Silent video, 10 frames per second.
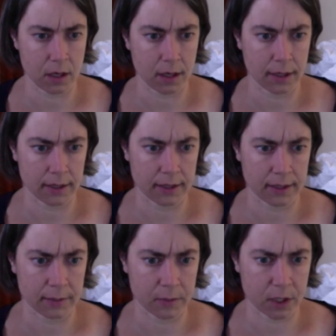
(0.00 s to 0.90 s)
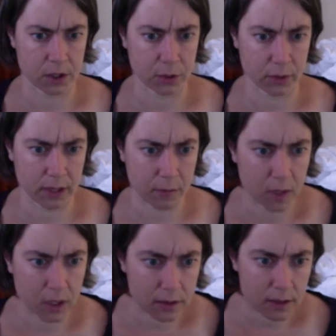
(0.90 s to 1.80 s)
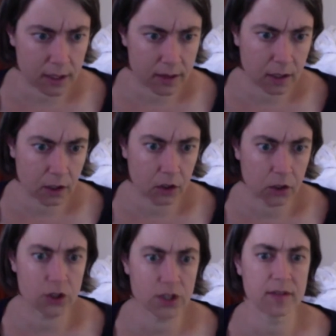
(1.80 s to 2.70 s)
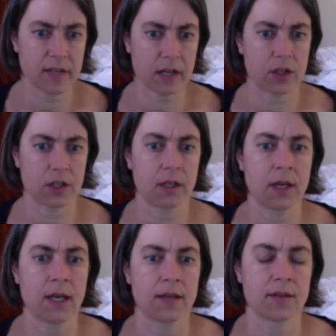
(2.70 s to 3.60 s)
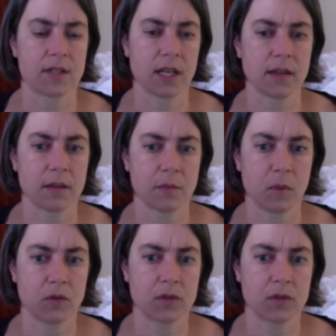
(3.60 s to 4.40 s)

I'm not sure what that means. In the conclusion section, state the most